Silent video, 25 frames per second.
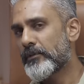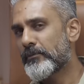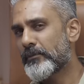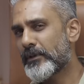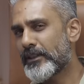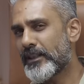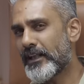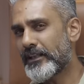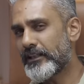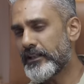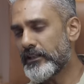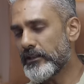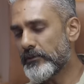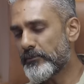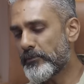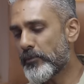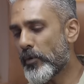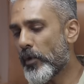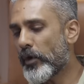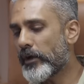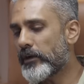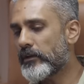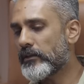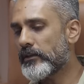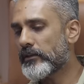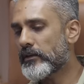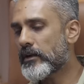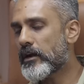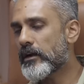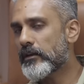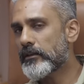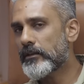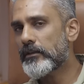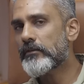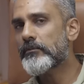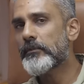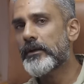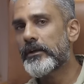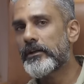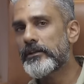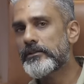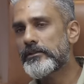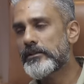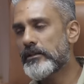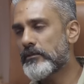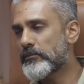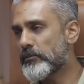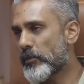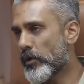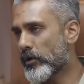But I think the point that Kartik made
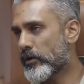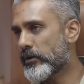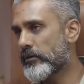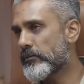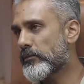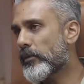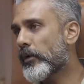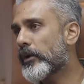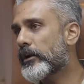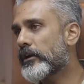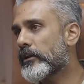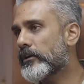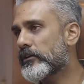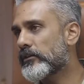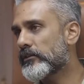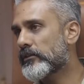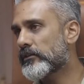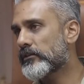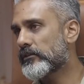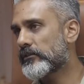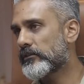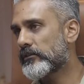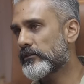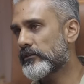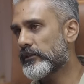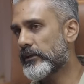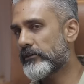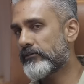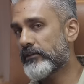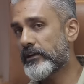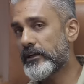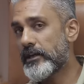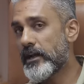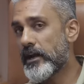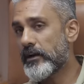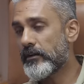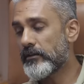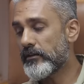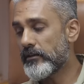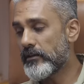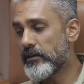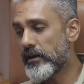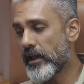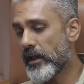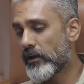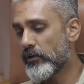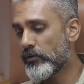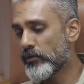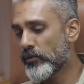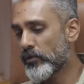is the important point here, that when he had the
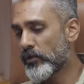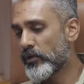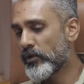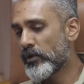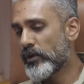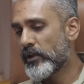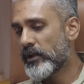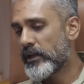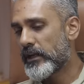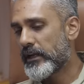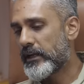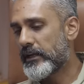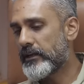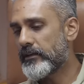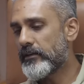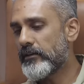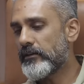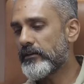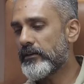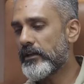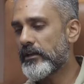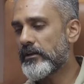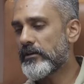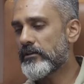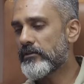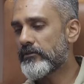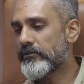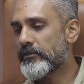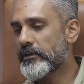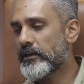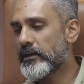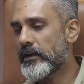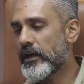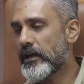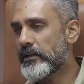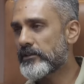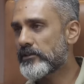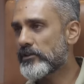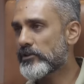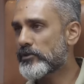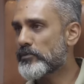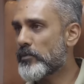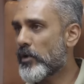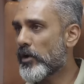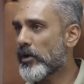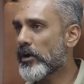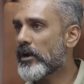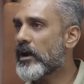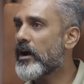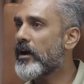Nano, he didn't think of it as a
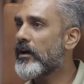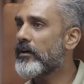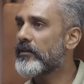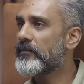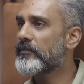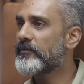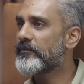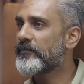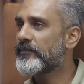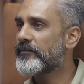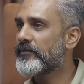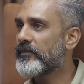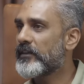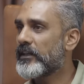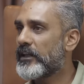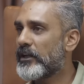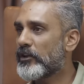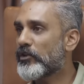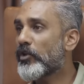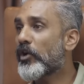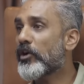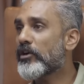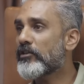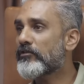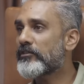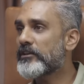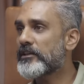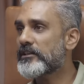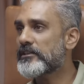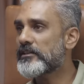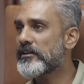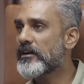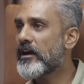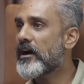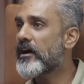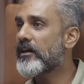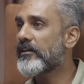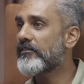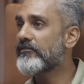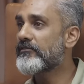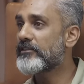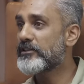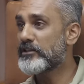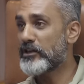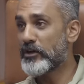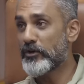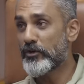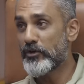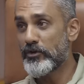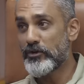small car. He thought of it as a car in
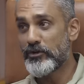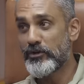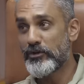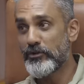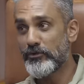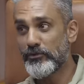which he could